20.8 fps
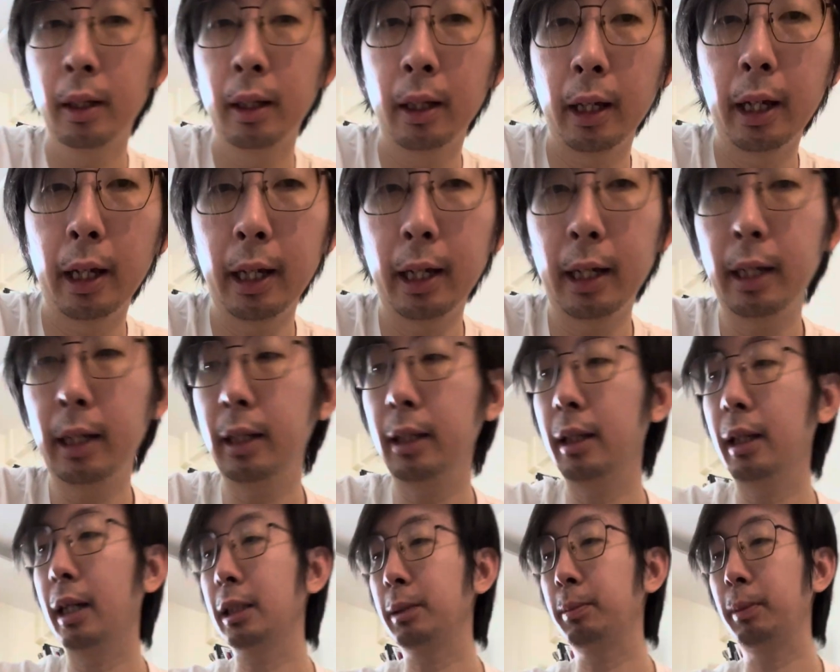And
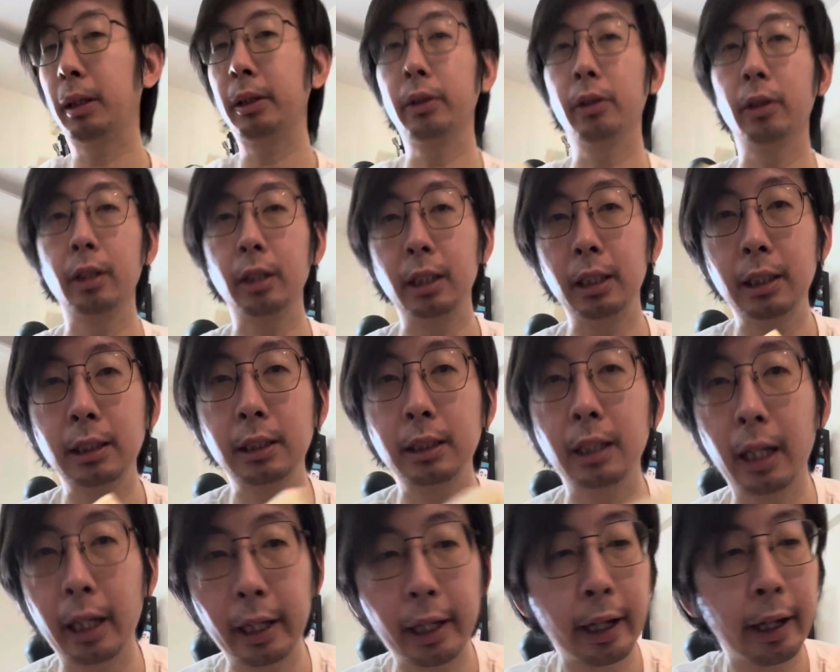last but not least,
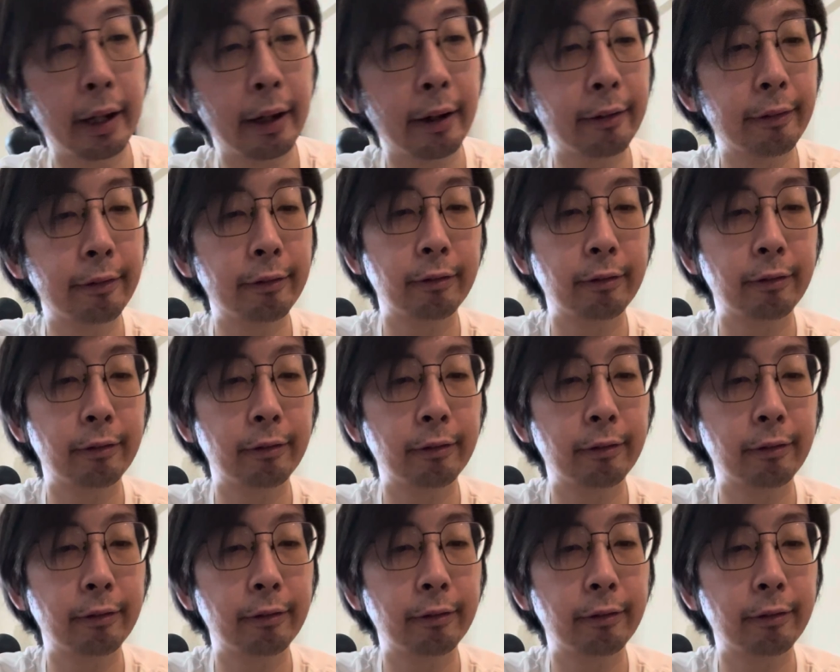I have